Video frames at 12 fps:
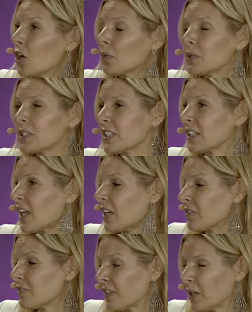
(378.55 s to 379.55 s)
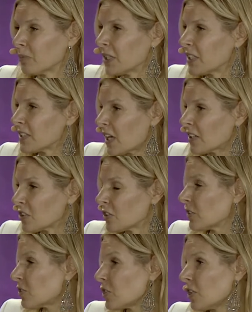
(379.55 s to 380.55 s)
We see a lot of families
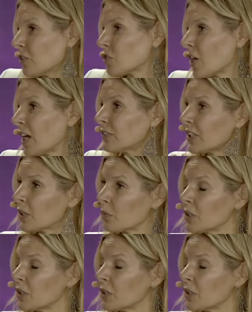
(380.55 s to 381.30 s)
on, you know, traveling.